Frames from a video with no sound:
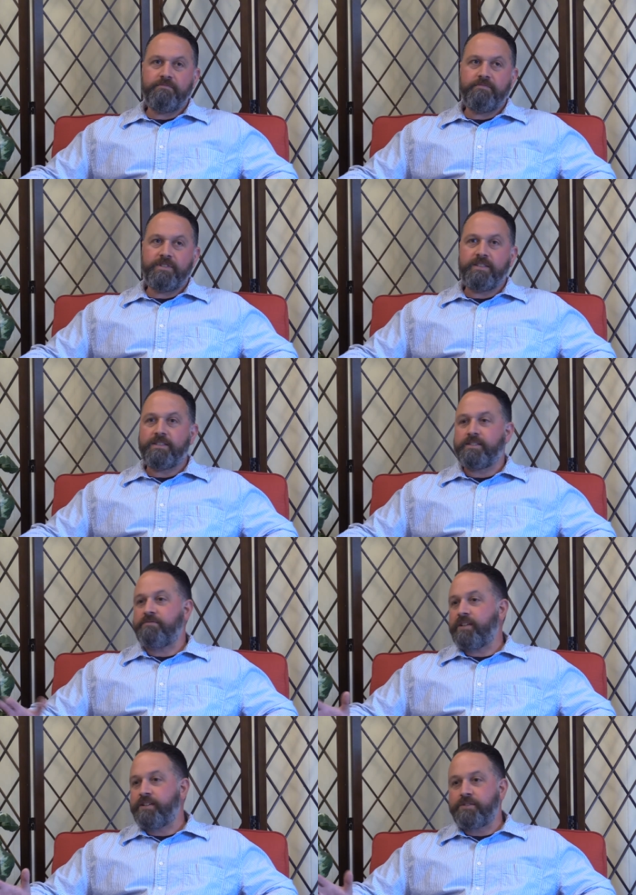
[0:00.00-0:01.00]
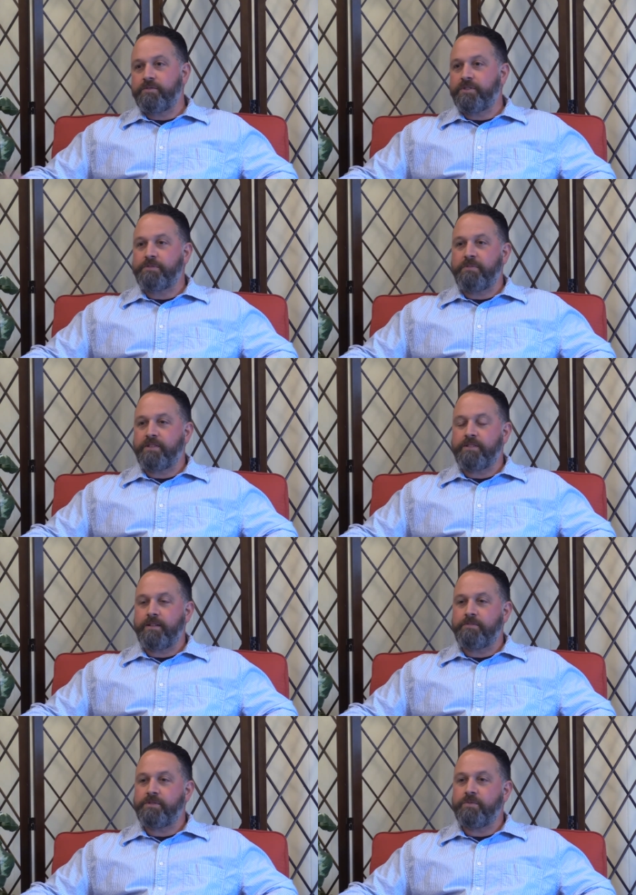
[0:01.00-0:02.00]
She likes to write too in her spare
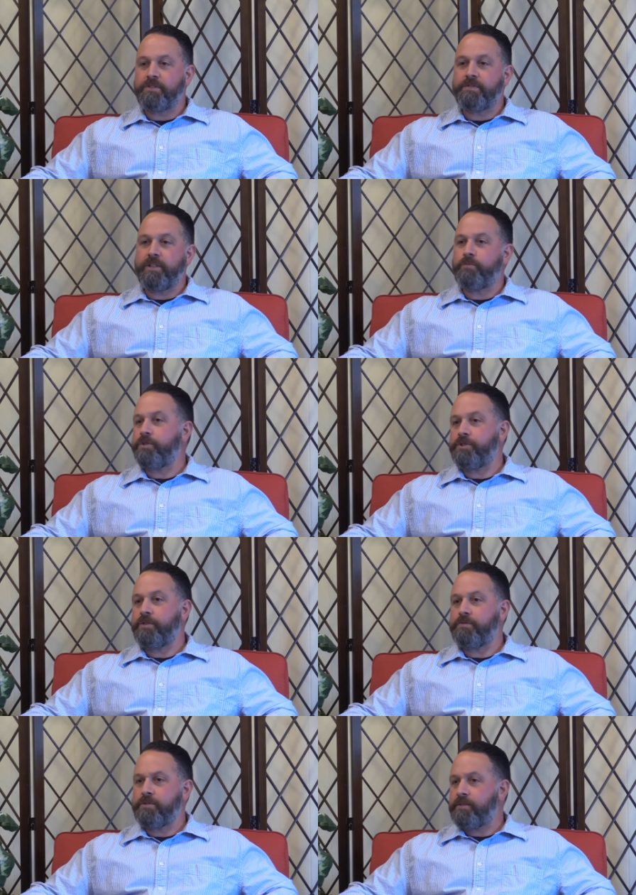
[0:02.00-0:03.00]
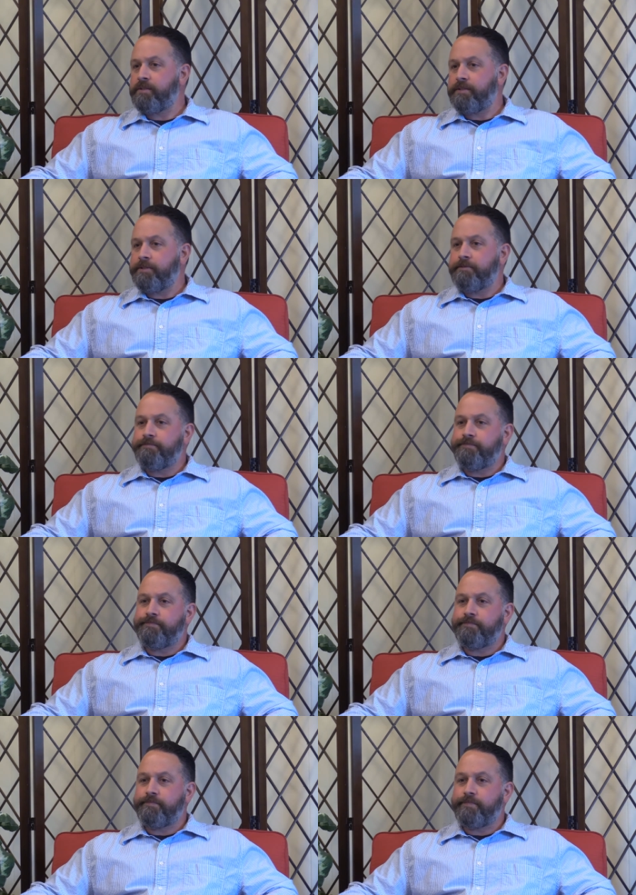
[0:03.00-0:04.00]
time, but she works for Edward Jones.
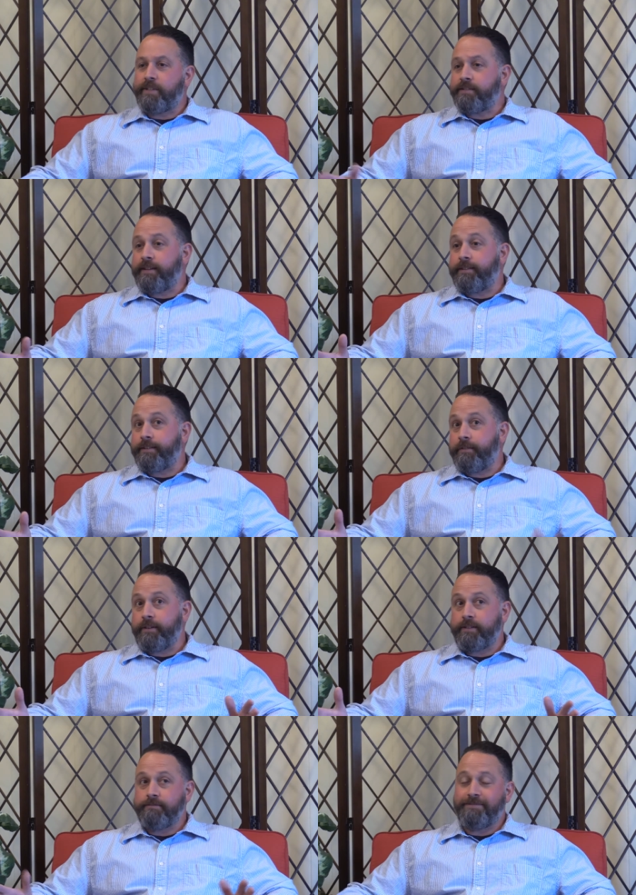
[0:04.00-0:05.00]
It's kind of like writing.